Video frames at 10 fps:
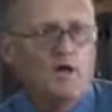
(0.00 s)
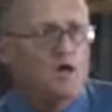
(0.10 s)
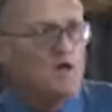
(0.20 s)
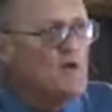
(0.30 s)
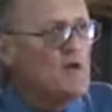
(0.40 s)

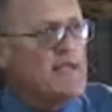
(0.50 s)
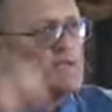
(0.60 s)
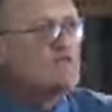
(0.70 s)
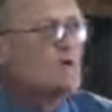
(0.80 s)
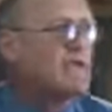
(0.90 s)
You
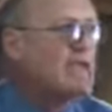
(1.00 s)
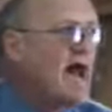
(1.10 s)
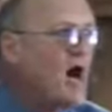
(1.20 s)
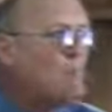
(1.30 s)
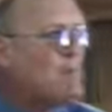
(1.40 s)
need to
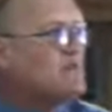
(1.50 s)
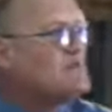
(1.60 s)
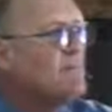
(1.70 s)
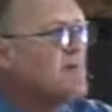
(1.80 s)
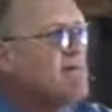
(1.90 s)
allow me to
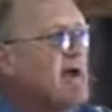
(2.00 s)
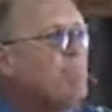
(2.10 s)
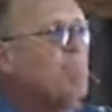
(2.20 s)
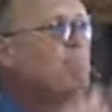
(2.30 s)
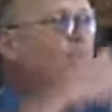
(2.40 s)

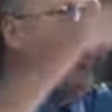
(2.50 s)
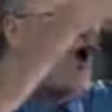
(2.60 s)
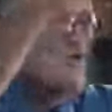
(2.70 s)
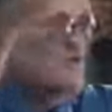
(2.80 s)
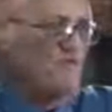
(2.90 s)
become
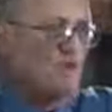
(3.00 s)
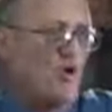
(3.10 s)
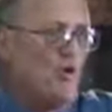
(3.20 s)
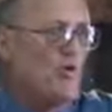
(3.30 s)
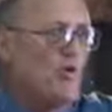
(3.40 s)
part of
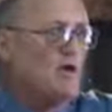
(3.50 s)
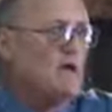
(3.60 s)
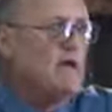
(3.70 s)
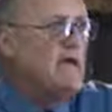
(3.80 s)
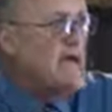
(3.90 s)
you,
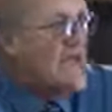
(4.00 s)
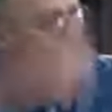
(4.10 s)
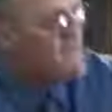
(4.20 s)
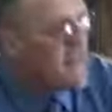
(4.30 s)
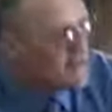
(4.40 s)

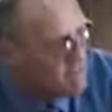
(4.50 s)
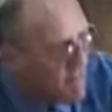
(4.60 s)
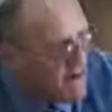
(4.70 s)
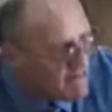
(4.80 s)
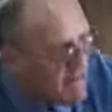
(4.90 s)
and then
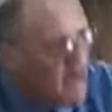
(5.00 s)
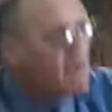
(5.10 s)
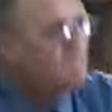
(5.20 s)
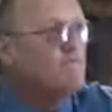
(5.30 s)
my life